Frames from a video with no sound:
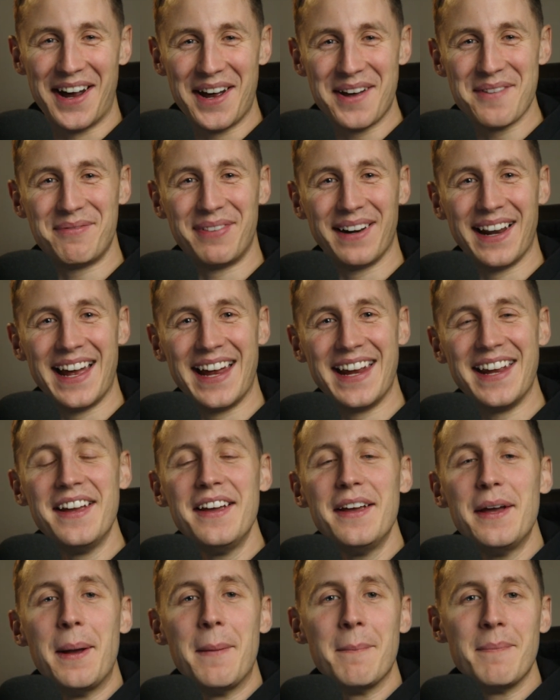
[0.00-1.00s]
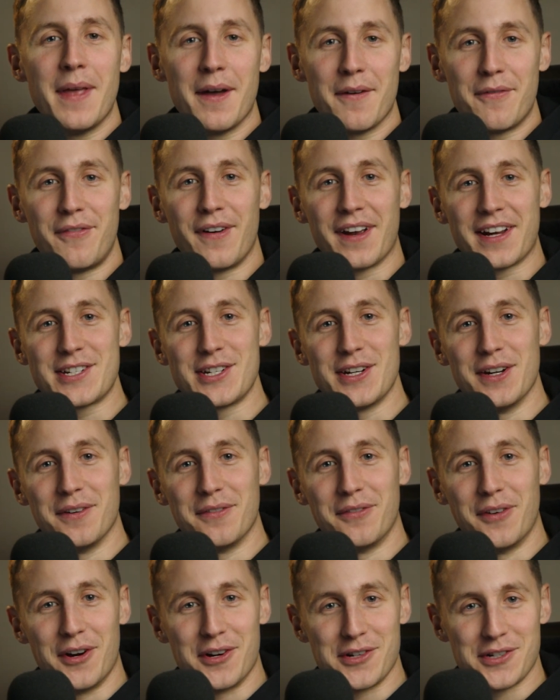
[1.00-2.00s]
play a fictional
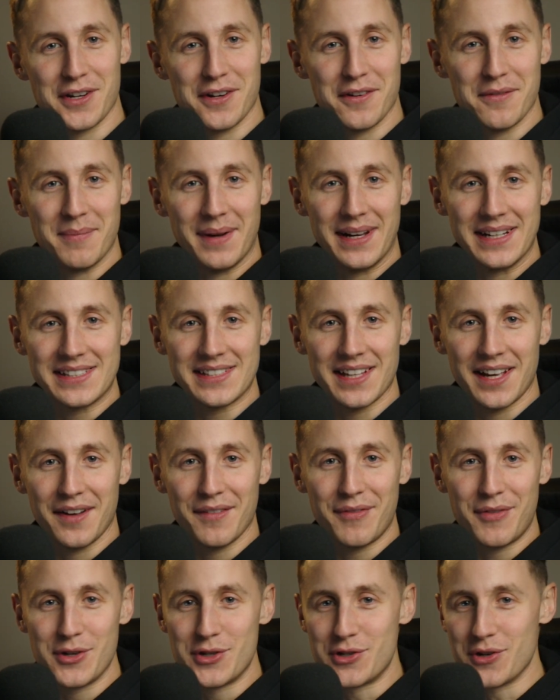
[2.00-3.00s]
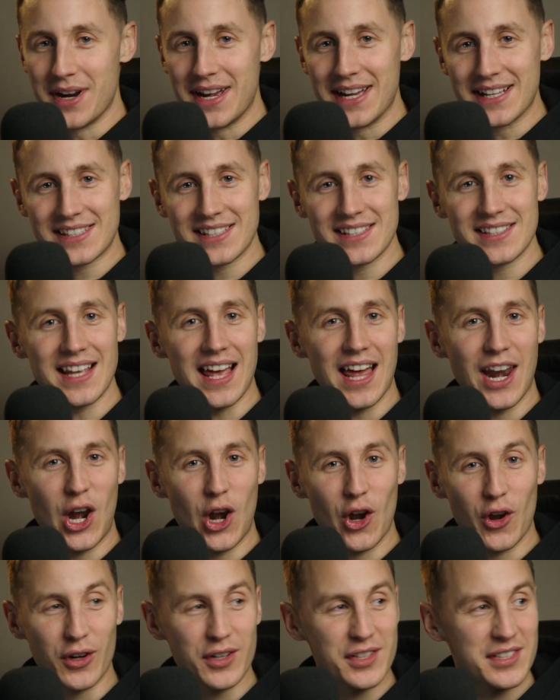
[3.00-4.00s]
version of myself who dresses and
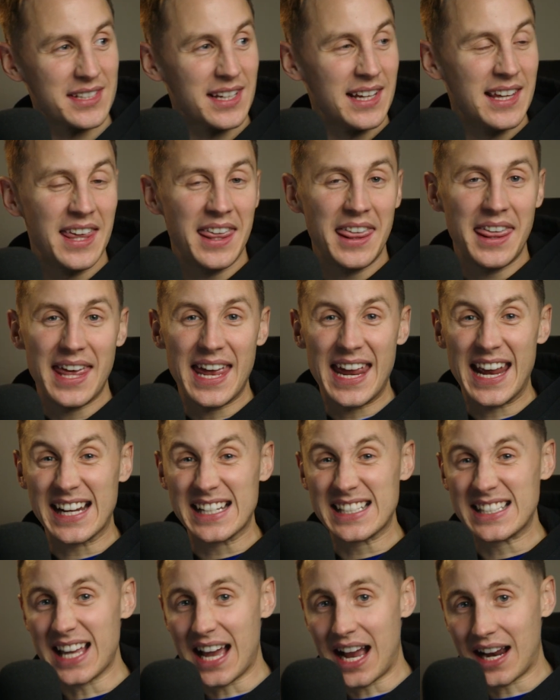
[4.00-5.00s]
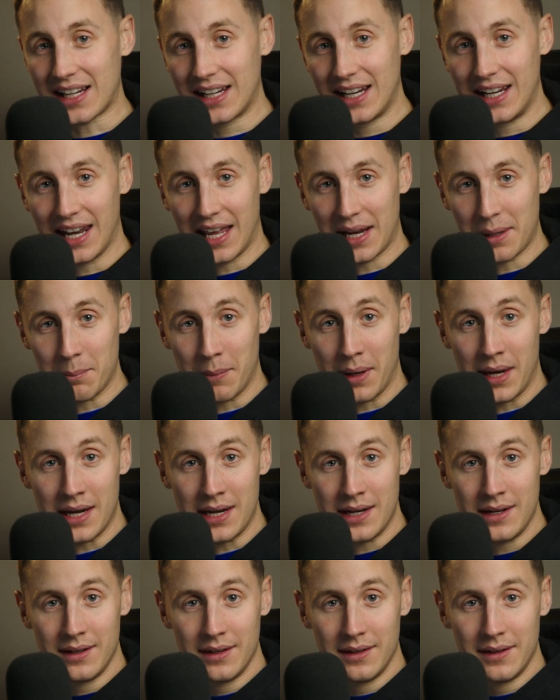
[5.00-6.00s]
looks exactly like
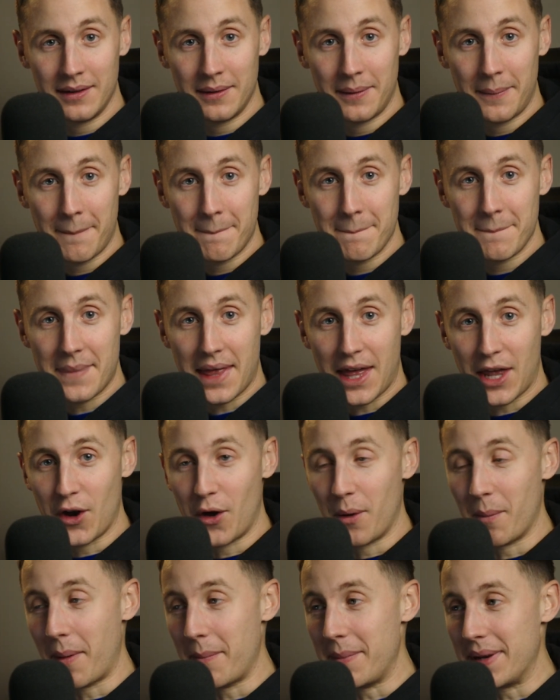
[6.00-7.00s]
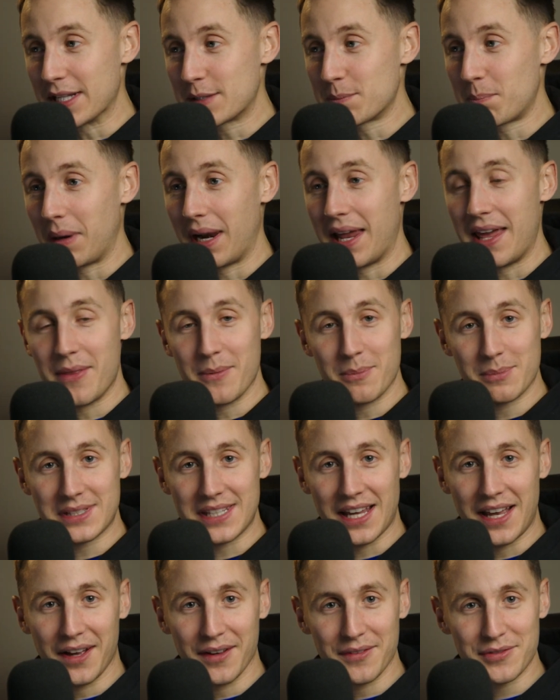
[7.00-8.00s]
me. And all my mates play
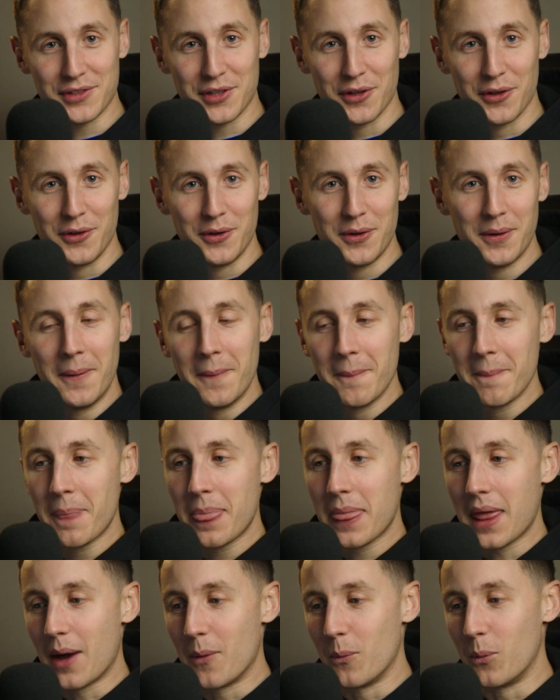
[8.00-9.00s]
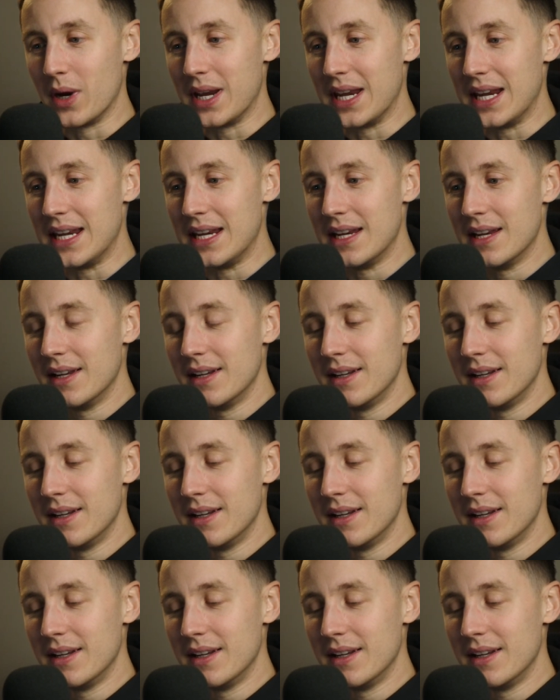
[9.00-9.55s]
themselves too. And we,